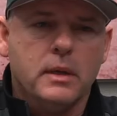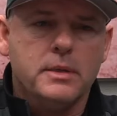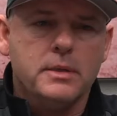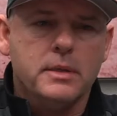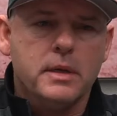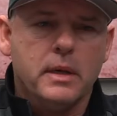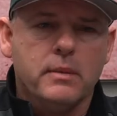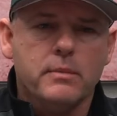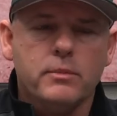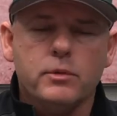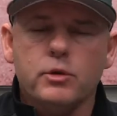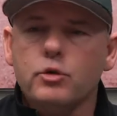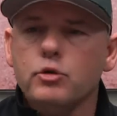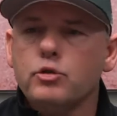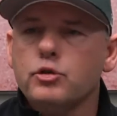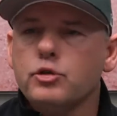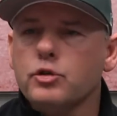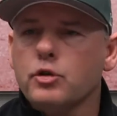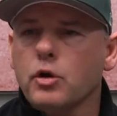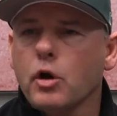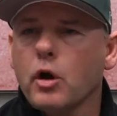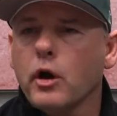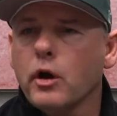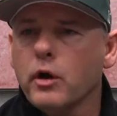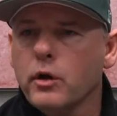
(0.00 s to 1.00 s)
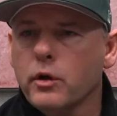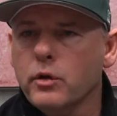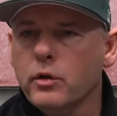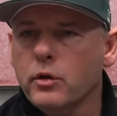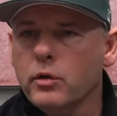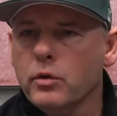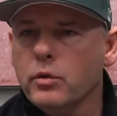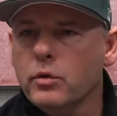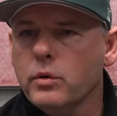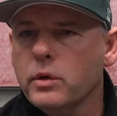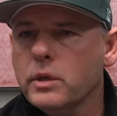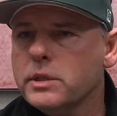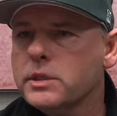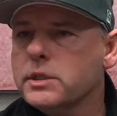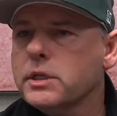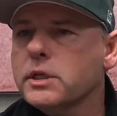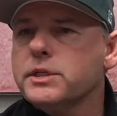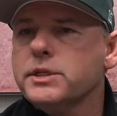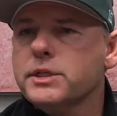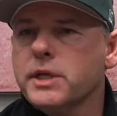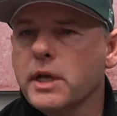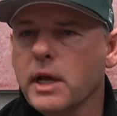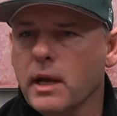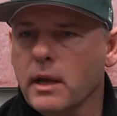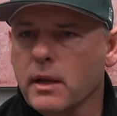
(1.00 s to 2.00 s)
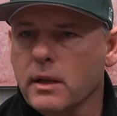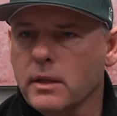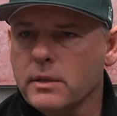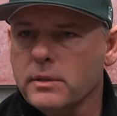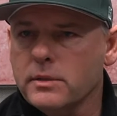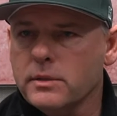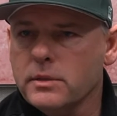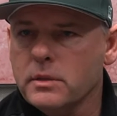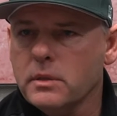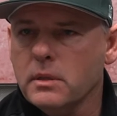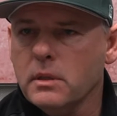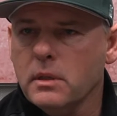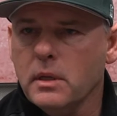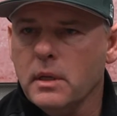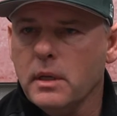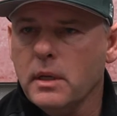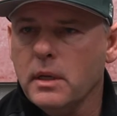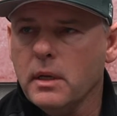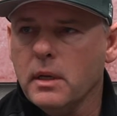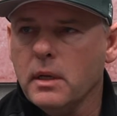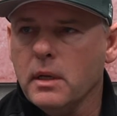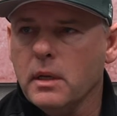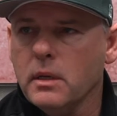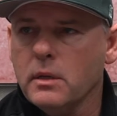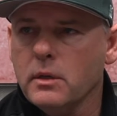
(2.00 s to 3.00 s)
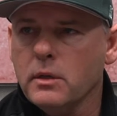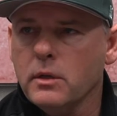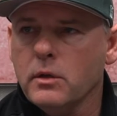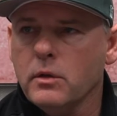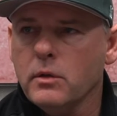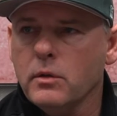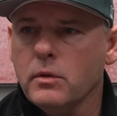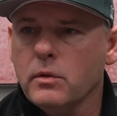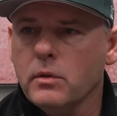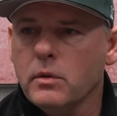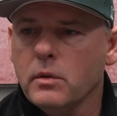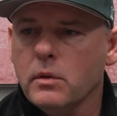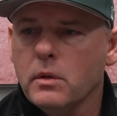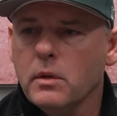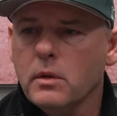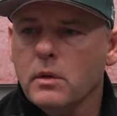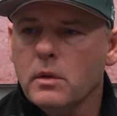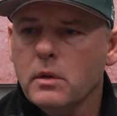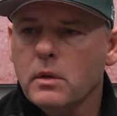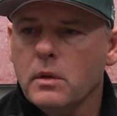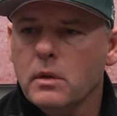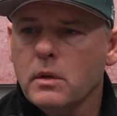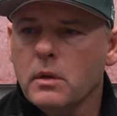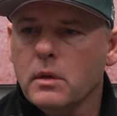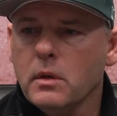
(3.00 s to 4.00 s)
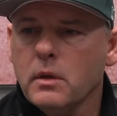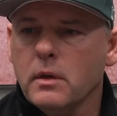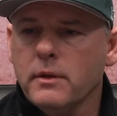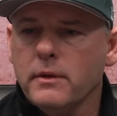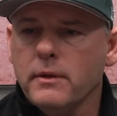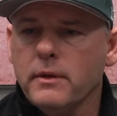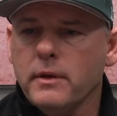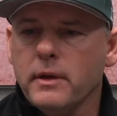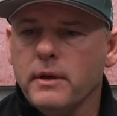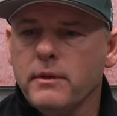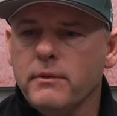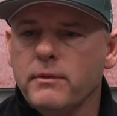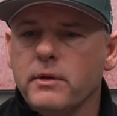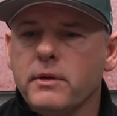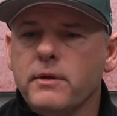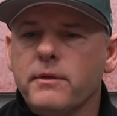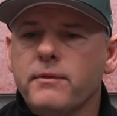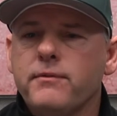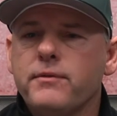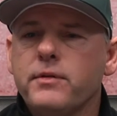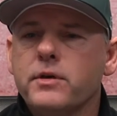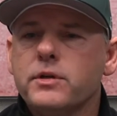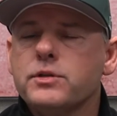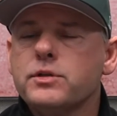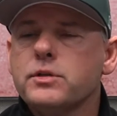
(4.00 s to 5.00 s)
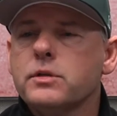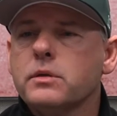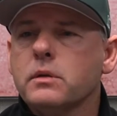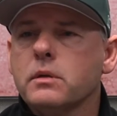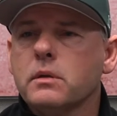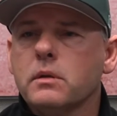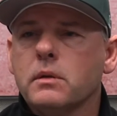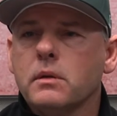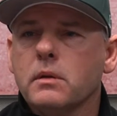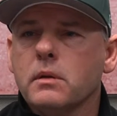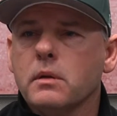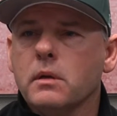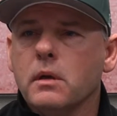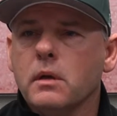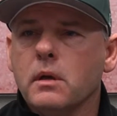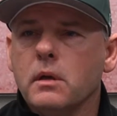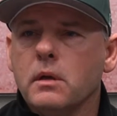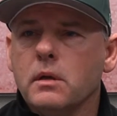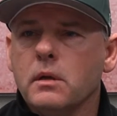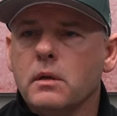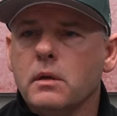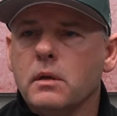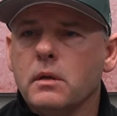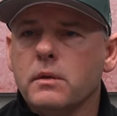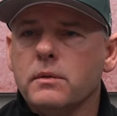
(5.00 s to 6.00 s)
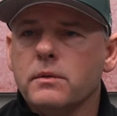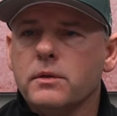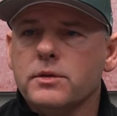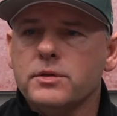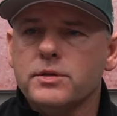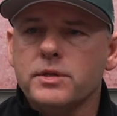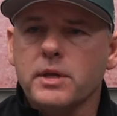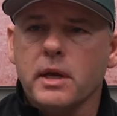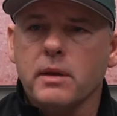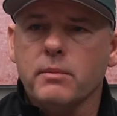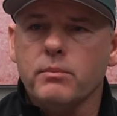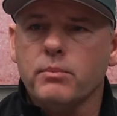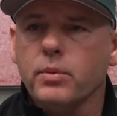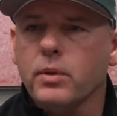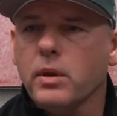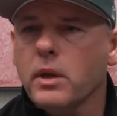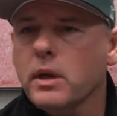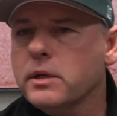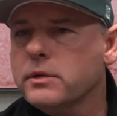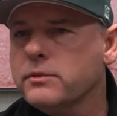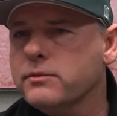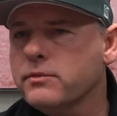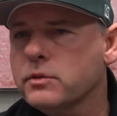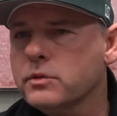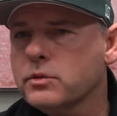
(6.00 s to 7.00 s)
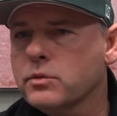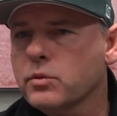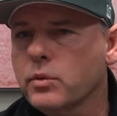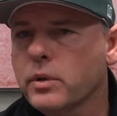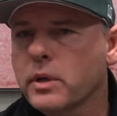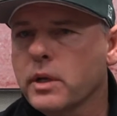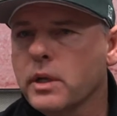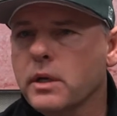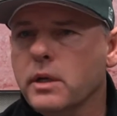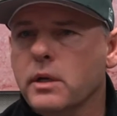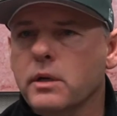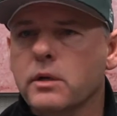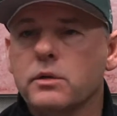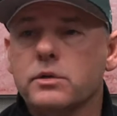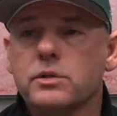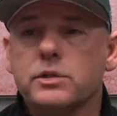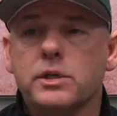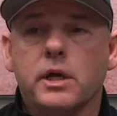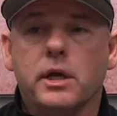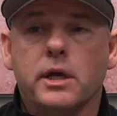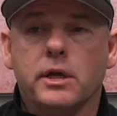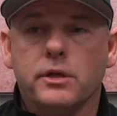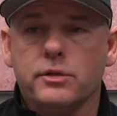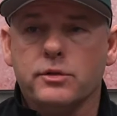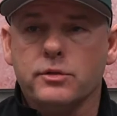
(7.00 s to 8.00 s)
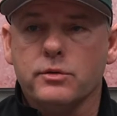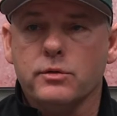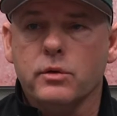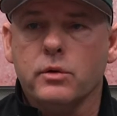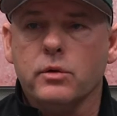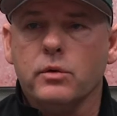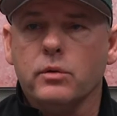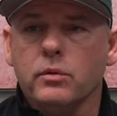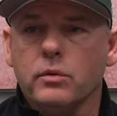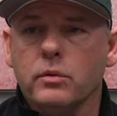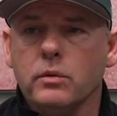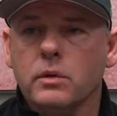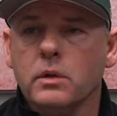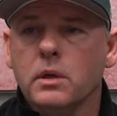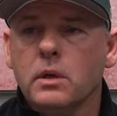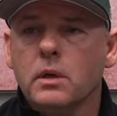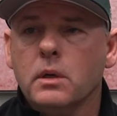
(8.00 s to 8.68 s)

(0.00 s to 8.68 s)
anytime you start new, it's a challenge. And you, even if it's the same place for 20 years, it's new